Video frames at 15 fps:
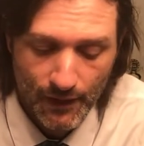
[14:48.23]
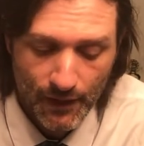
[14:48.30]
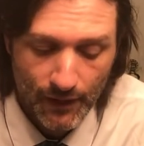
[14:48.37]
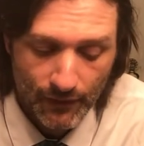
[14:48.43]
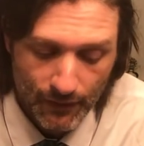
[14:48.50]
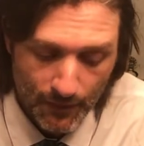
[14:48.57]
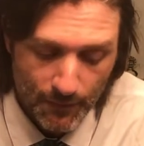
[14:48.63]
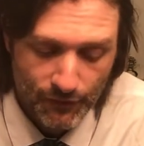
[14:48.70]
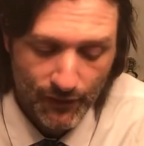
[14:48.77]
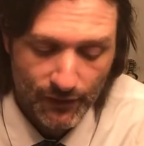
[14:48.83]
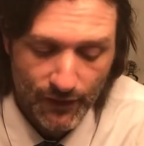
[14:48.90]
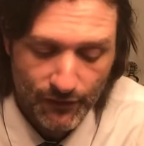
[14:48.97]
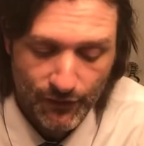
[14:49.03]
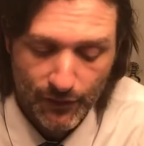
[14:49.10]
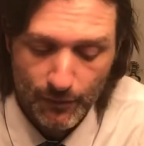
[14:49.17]
Some of us
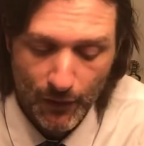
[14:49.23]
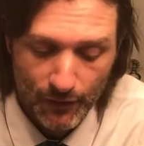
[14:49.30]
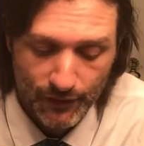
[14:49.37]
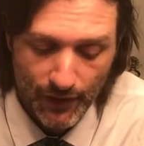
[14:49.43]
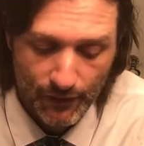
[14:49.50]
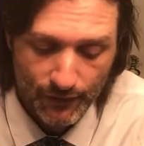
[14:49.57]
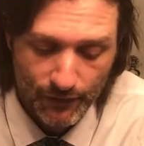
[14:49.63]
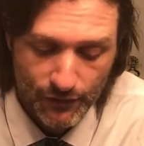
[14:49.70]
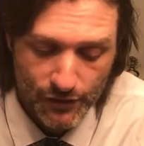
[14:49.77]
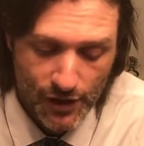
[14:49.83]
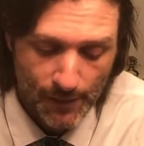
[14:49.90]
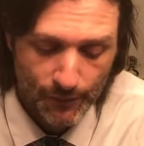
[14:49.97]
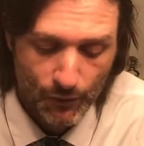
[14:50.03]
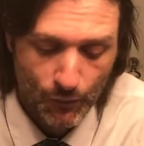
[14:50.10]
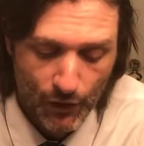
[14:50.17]
live in small towns.
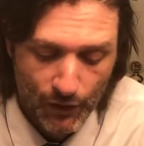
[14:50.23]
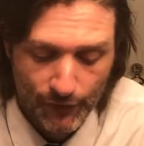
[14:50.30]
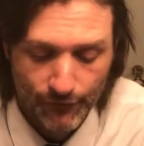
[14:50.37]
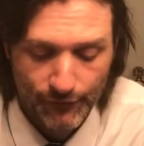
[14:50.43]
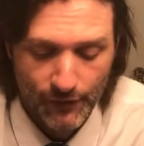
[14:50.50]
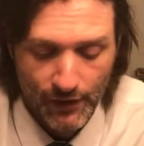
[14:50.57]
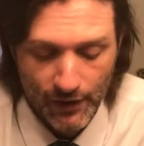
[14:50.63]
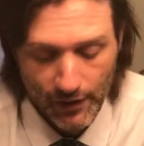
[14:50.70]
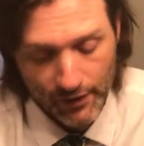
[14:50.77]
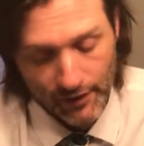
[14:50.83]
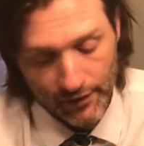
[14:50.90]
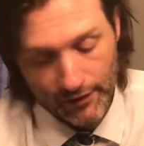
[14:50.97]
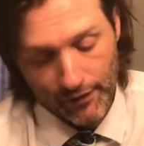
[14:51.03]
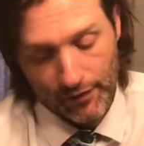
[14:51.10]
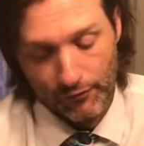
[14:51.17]
Chapter 1 of
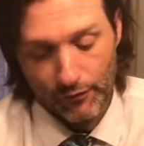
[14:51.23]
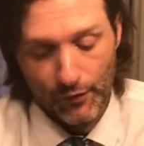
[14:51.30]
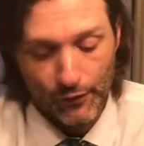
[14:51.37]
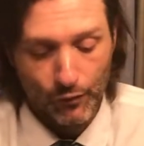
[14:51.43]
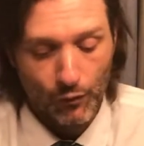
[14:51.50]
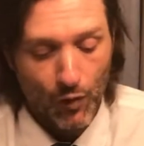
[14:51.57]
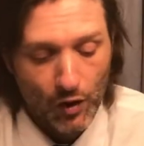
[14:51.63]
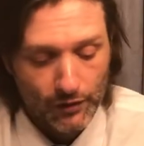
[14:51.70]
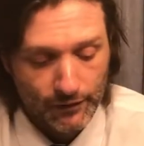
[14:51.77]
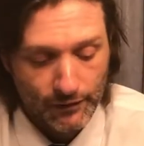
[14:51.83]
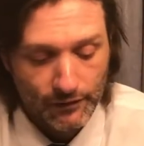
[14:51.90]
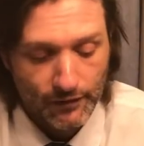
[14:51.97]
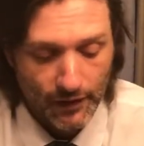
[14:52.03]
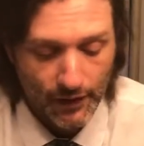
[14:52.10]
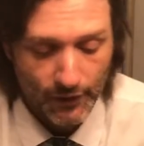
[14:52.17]
Thoreau's
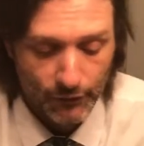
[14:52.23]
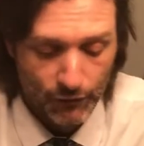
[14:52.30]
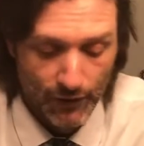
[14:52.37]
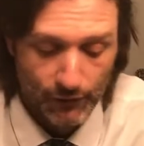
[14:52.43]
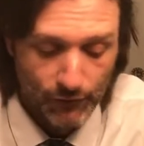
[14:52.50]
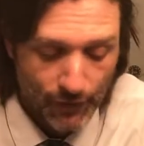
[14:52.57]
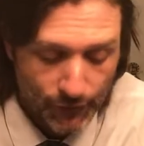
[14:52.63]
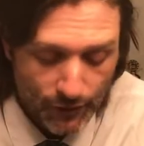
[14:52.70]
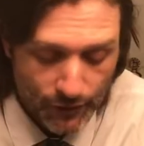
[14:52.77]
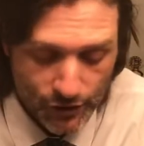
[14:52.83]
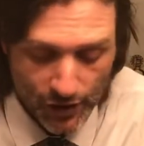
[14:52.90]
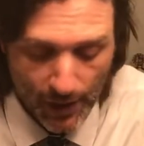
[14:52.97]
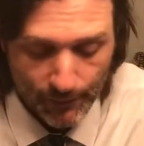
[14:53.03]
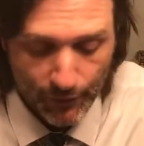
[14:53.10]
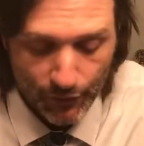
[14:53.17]
Walden in Green River.
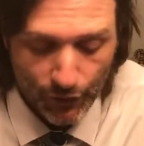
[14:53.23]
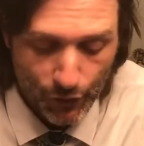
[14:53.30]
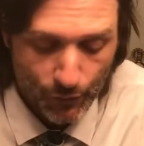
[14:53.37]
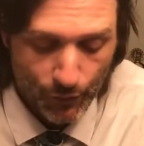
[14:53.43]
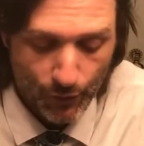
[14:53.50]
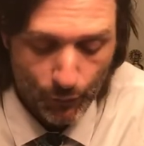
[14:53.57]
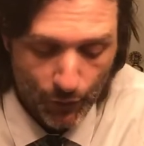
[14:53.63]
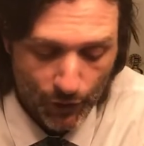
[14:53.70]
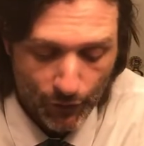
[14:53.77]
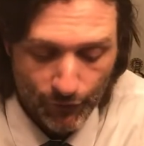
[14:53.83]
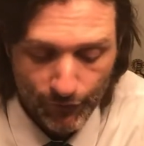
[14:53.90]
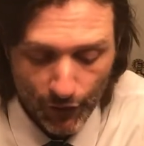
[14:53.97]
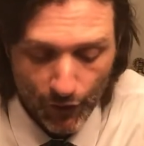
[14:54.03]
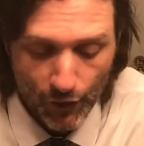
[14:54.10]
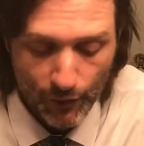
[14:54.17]
Chapter 2 in Willow
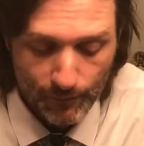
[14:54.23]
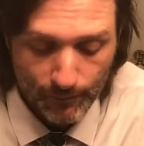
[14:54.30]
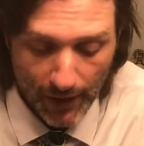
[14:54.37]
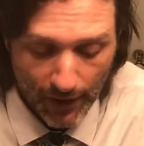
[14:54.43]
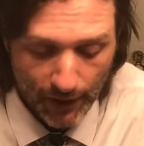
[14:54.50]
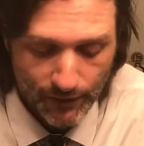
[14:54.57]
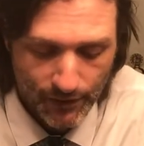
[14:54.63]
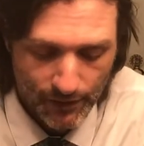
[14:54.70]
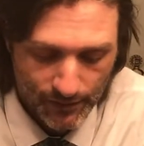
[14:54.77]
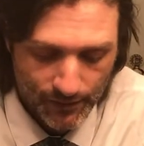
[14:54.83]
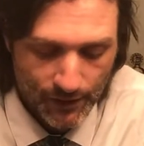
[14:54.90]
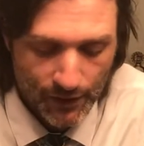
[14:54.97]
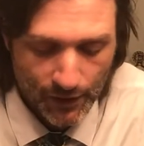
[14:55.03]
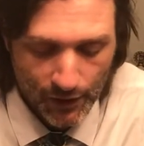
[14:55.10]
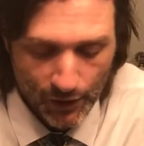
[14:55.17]
Farm, Maine.
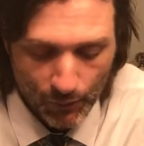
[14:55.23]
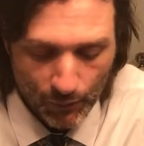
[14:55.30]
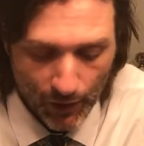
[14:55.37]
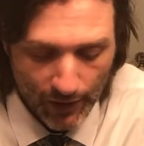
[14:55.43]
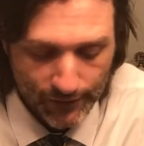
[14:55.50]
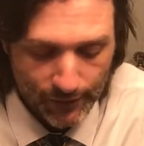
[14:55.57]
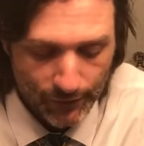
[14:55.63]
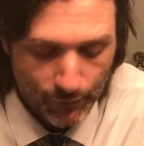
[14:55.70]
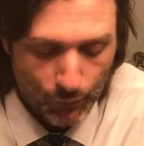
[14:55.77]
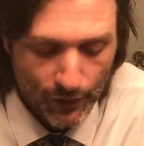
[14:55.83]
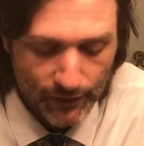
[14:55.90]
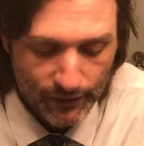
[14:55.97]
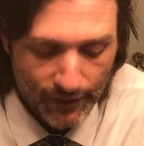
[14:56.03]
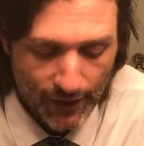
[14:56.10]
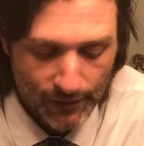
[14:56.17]
Why, there's one
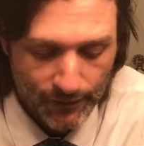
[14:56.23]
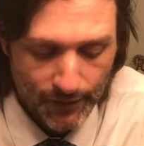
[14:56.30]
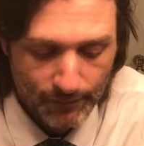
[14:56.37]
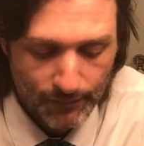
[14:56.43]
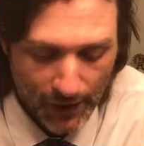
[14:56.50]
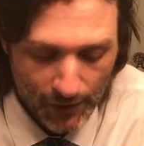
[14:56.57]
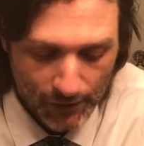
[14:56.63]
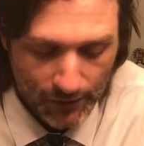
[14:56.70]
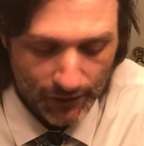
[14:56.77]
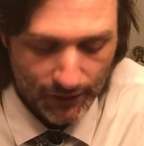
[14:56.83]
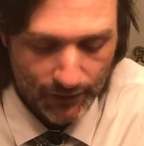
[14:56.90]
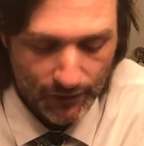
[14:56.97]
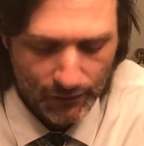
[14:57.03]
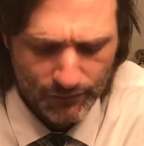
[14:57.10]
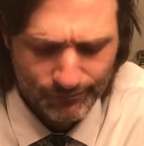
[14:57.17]
town in Maryland,
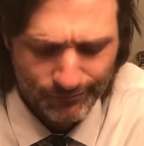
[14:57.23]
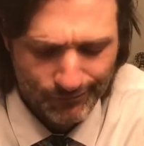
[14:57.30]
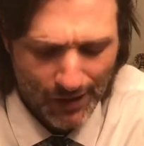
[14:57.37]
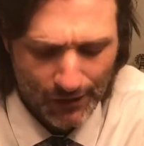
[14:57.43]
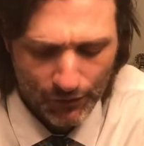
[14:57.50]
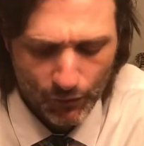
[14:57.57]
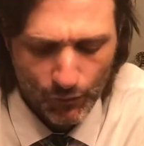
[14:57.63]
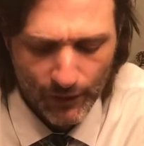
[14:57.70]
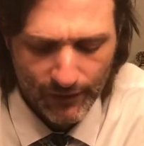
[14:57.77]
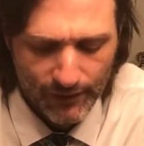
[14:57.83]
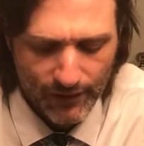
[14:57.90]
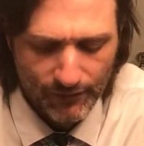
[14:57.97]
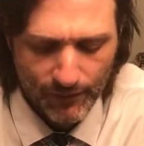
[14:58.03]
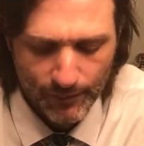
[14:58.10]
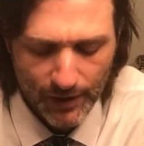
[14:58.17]
about
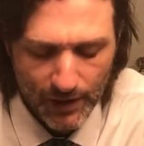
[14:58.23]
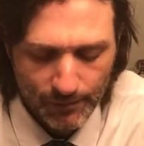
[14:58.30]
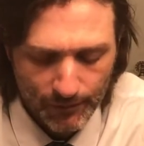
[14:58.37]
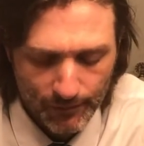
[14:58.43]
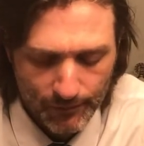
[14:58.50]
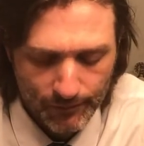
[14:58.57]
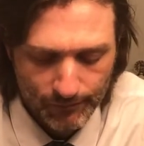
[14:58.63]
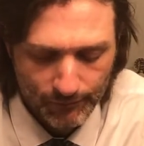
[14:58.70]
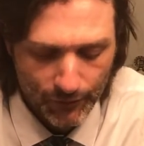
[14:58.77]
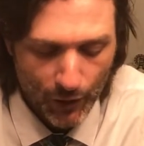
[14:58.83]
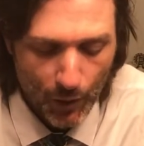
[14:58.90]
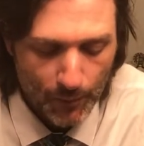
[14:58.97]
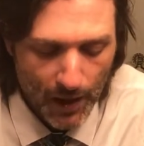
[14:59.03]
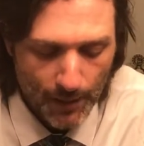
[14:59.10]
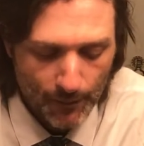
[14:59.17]
27 people. No
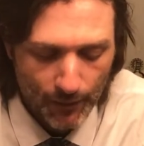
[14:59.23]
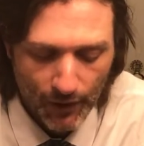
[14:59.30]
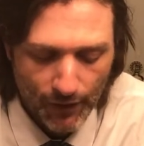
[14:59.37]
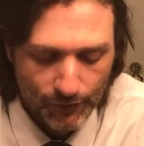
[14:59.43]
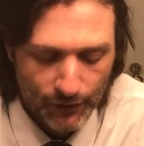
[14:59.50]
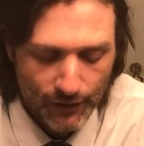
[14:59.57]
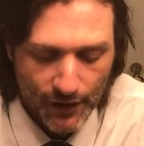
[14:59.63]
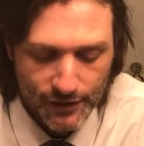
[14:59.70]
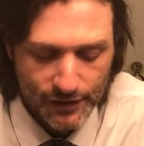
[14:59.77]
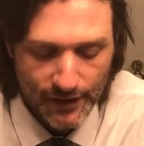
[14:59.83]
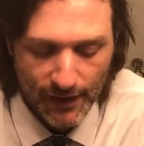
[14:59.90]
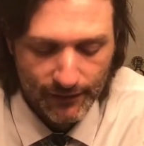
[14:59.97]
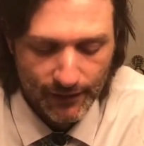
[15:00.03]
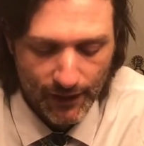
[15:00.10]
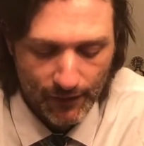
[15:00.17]
bomb will ever touch
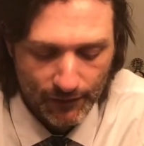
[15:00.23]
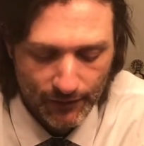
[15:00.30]
that town.